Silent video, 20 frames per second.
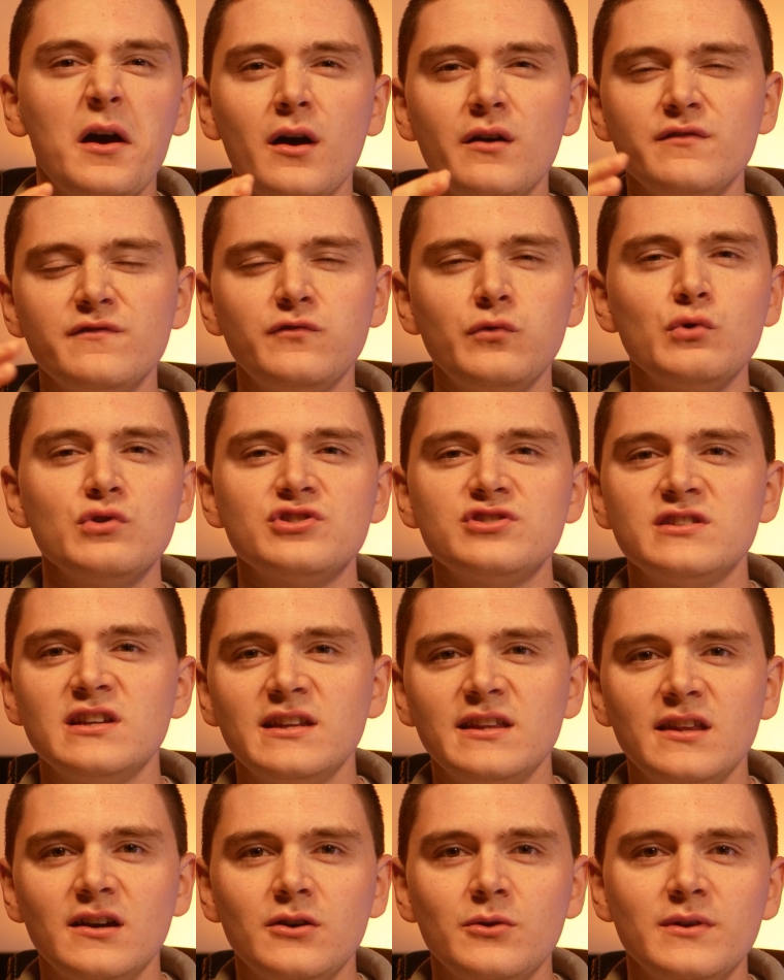
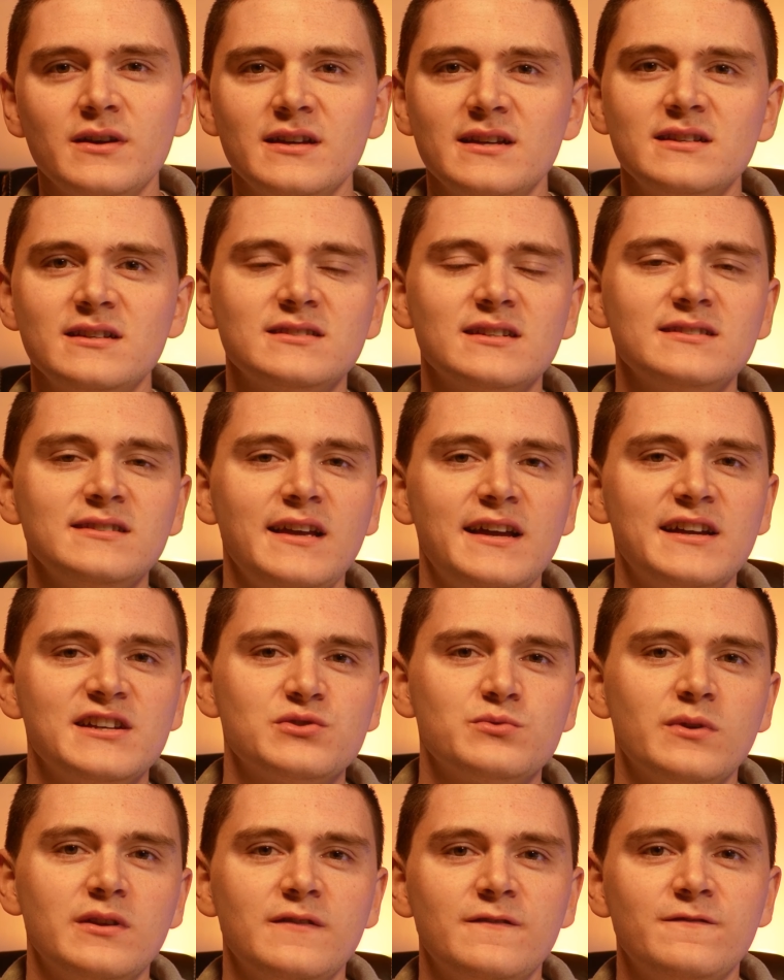Unfortunately though, it is
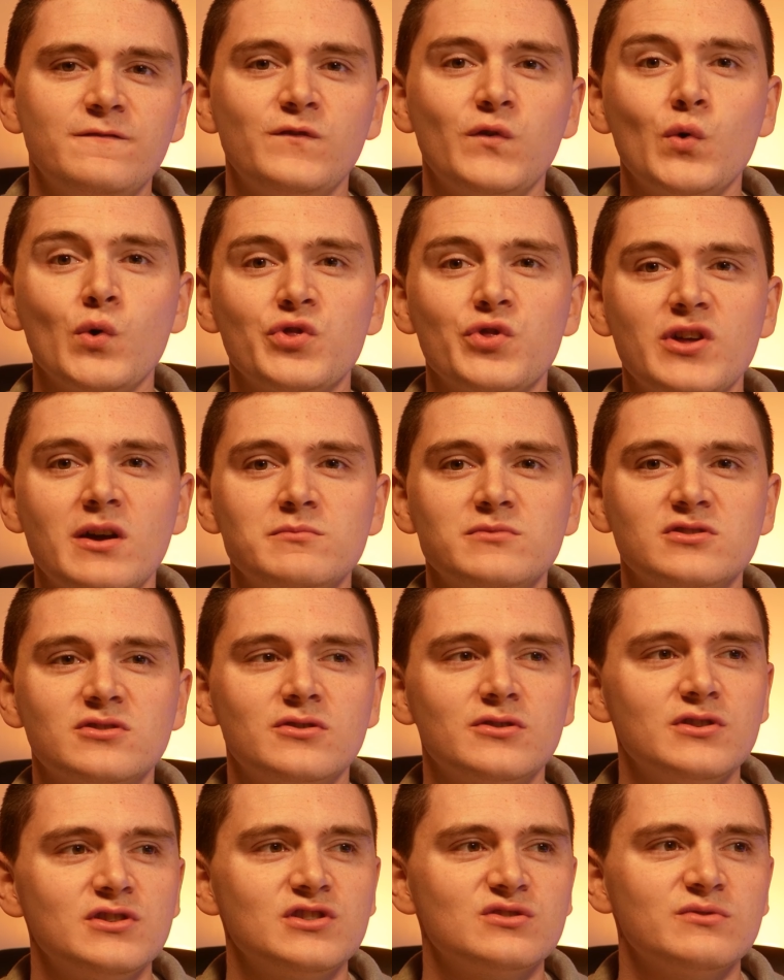attached with 4 thumb
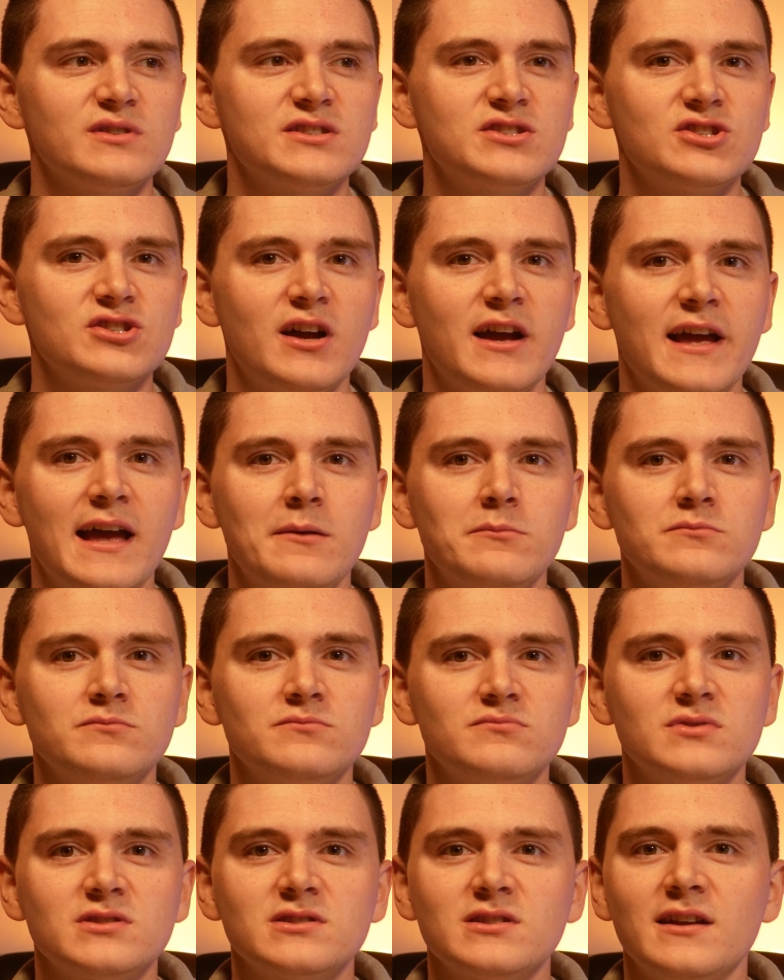screws, which I
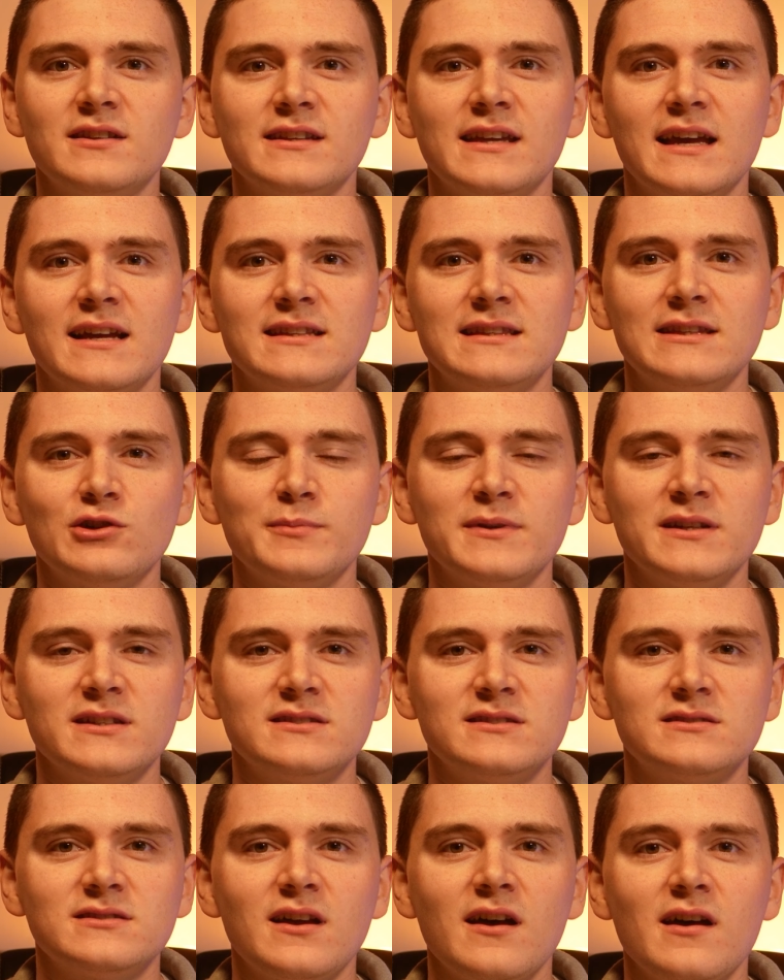am starting to get a little bit
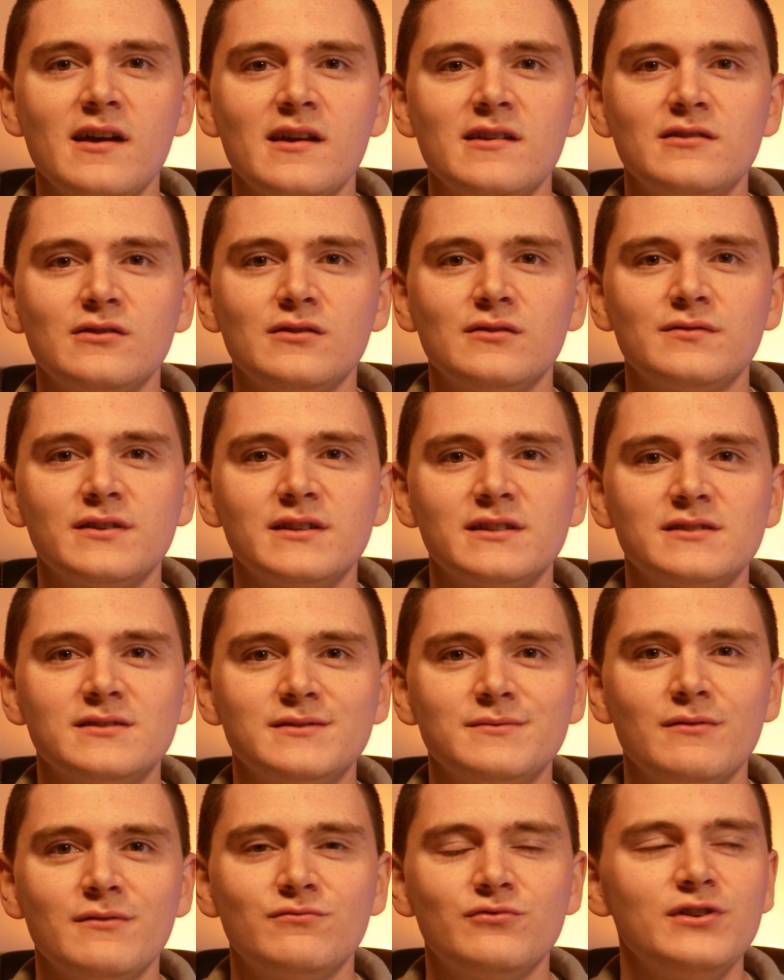tired of.
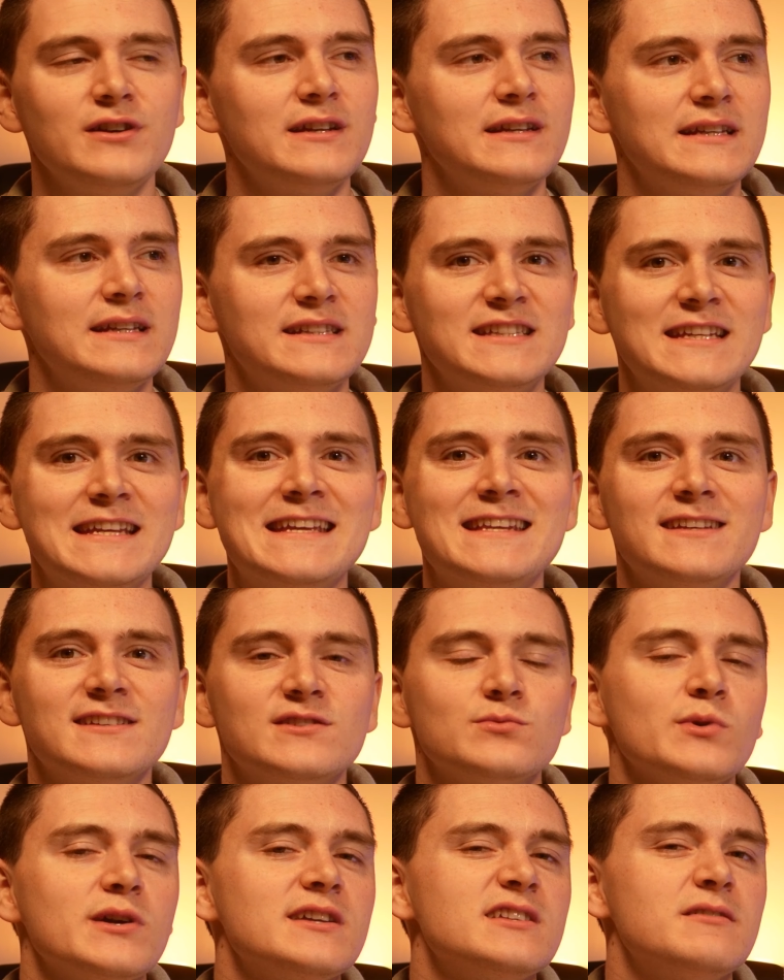It's a really
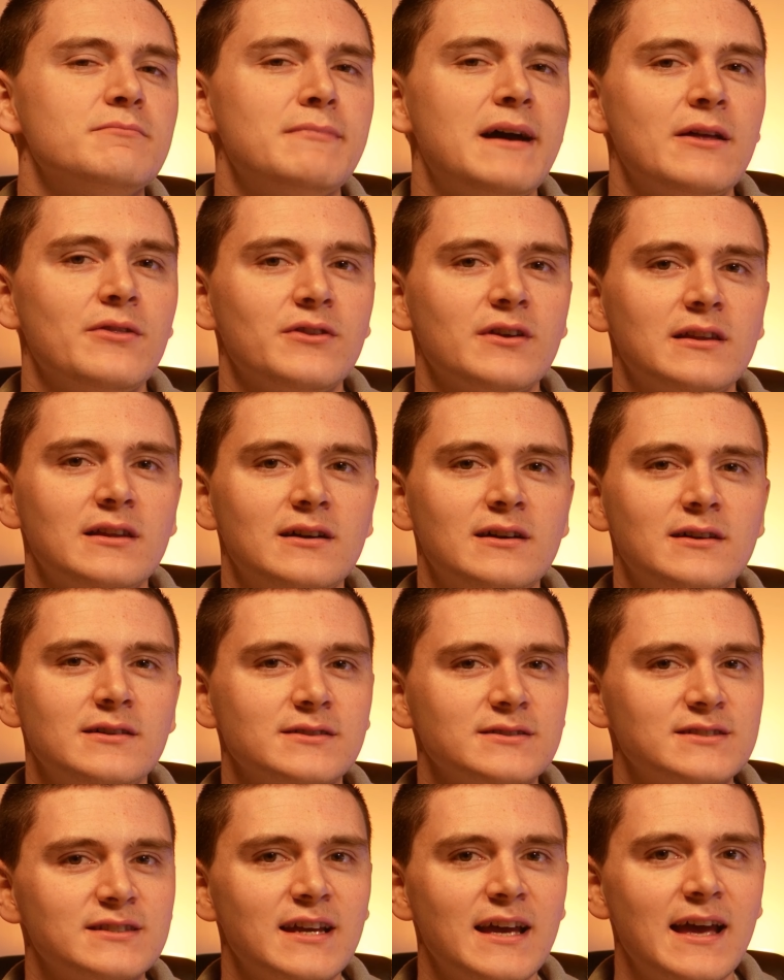tedious way to mount the
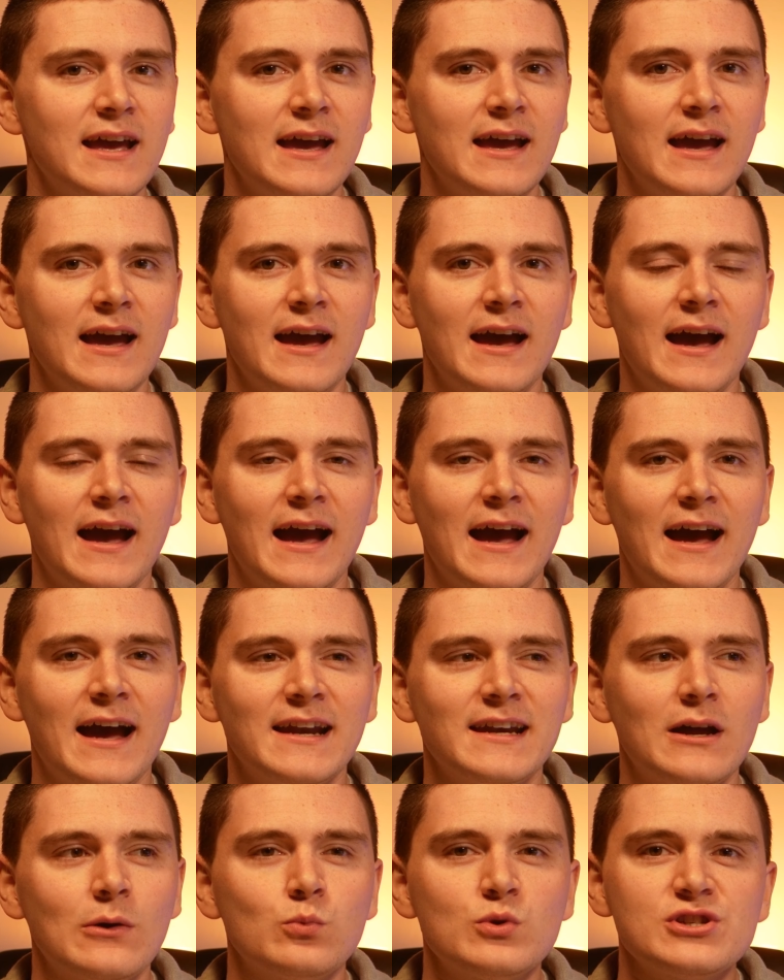glass,
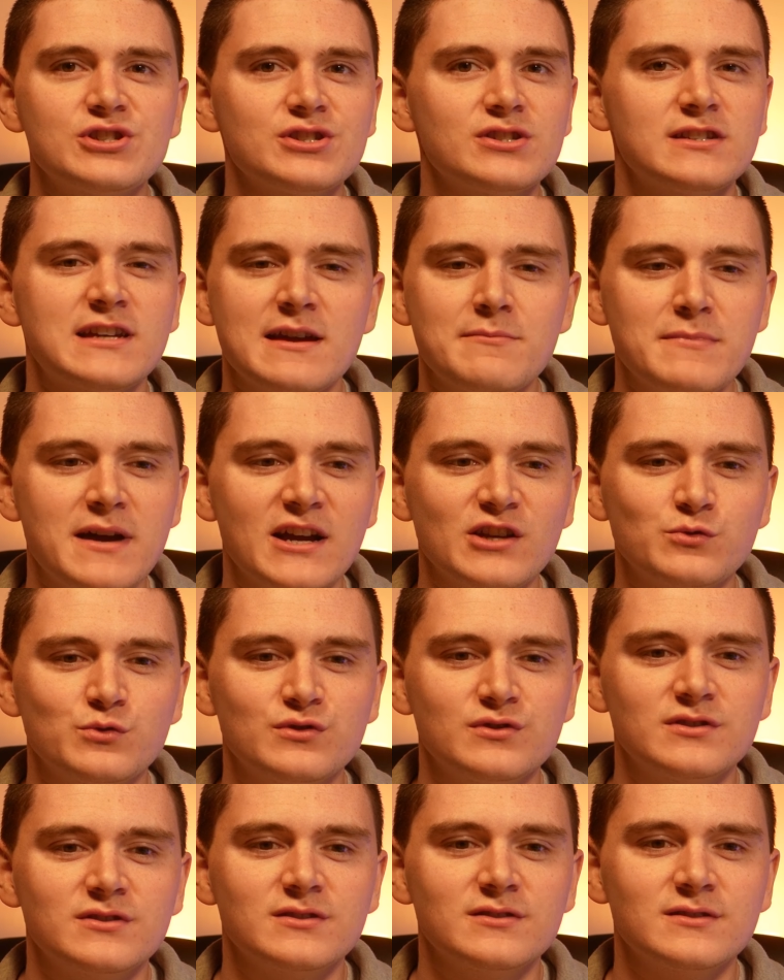and I wish Gamemax
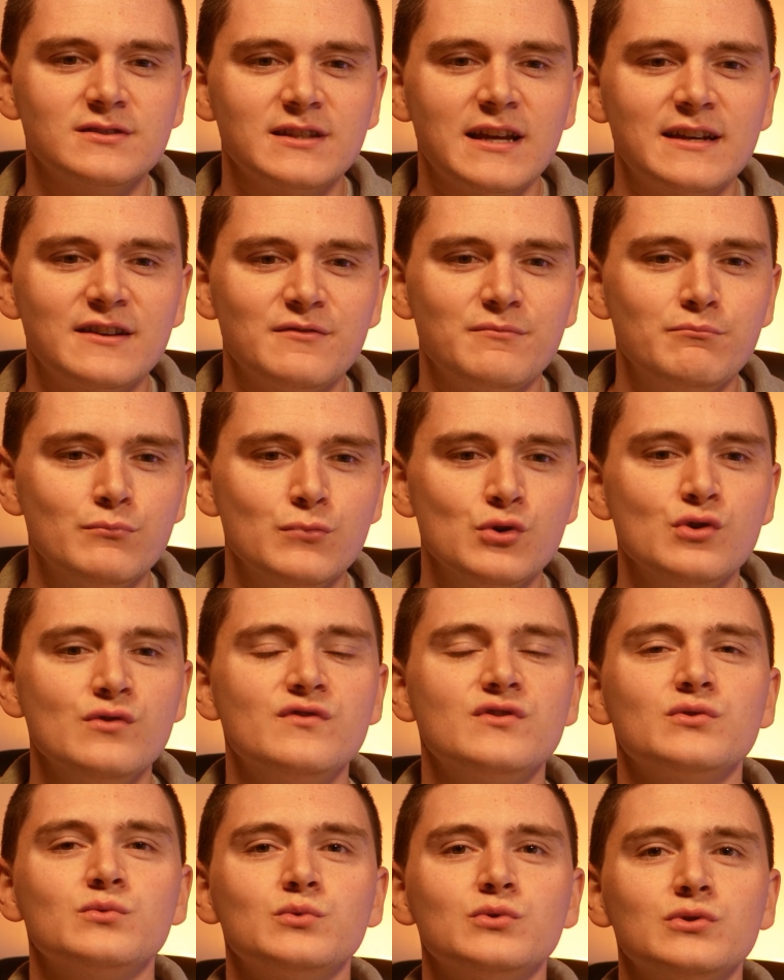would kind of move
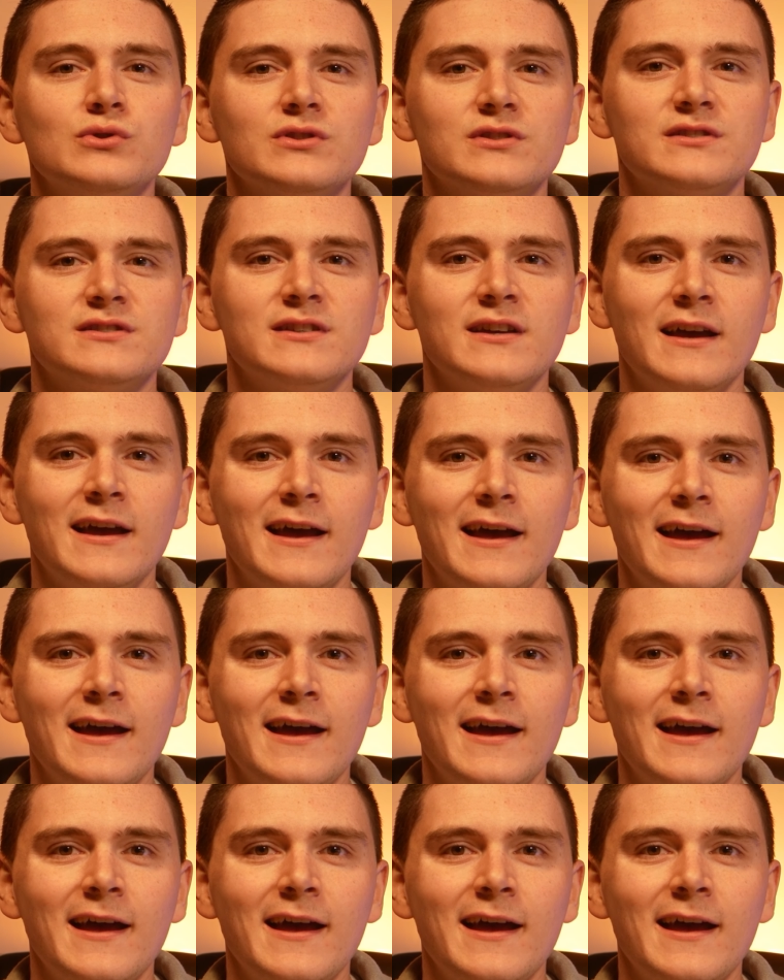towards